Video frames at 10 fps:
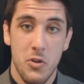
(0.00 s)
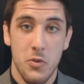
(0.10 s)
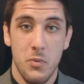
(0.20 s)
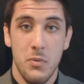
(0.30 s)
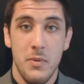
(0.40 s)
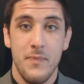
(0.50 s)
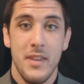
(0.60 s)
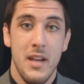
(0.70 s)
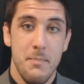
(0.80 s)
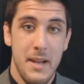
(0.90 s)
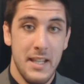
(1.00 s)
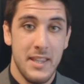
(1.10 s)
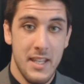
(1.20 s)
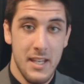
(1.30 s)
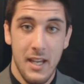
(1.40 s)
who
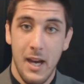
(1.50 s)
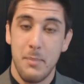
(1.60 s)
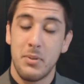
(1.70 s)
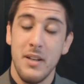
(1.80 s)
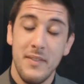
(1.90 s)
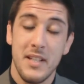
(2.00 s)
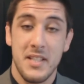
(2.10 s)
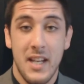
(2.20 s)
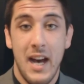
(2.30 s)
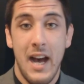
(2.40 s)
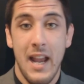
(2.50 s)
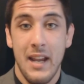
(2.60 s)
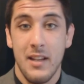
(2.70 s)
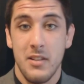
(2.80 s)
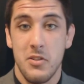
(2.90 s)
made the previous
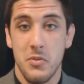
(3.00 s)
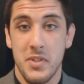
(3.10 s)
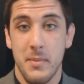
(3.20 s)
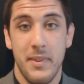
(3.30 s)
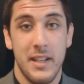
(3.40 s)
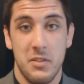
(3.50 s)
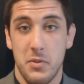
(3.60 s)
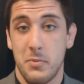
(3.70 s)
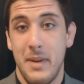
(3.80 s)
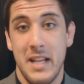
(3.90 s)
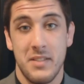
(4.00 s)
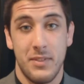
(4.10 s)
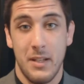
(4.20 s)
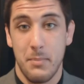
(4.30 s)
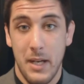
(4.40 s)
guy do some things which were
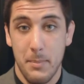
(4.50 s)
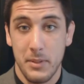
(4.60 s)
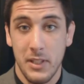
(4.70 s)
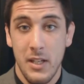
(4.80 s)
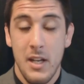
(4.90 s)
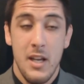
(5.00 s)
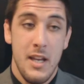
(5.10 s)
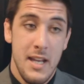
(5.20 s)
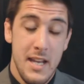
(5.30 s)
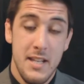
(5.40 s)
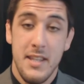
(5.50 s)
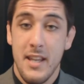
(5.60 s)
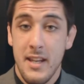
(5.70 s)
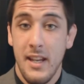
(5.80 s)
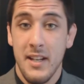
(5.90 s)
massively unpopular, and
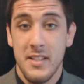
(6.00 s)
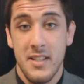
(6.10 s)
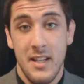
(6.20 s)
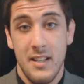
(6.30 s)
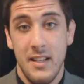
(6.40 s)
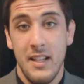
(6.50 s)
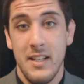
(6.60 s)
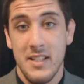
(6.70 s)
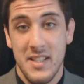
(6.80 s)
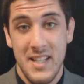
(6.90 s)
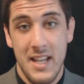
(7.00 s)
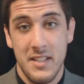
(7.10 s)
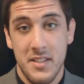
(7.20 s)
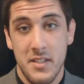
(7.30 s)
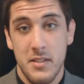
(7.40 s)
they, in a
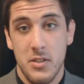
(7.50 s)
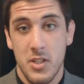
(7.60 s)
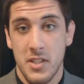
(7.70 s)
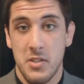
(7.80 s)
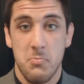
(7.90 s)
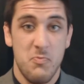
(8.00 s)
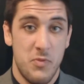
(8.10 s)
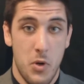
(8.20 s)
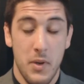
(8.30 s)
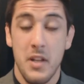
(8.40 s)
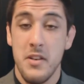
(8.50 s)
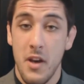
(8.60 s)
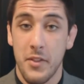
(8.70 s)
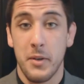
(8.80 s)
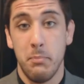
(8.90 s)
sense, just vote
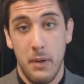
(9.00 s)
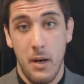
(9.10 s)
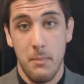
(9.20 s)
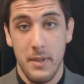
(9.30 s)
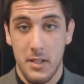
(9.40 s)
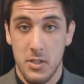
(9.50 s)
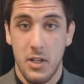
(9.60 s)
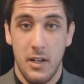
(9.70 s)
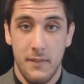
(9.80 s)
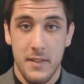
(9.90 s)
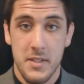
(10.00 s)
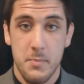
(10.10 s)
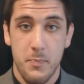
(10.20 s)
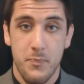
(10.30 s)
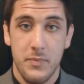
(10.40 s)
another bum into
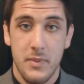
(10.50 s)
office.